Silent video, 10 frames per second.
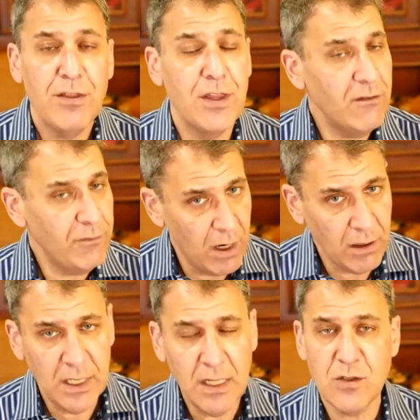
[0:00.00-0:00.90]
think of
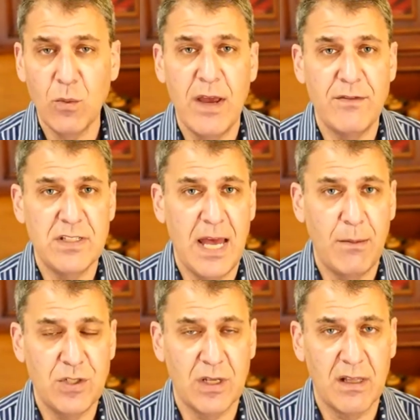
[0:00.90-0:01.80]
marketing as a way of
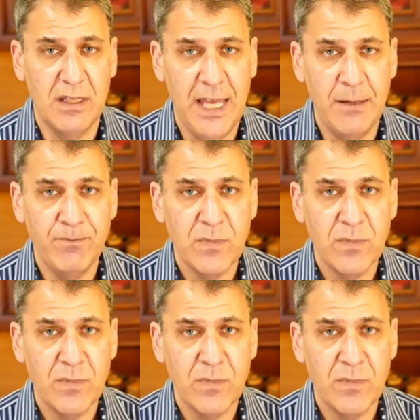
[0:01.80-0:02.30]
establishing a claim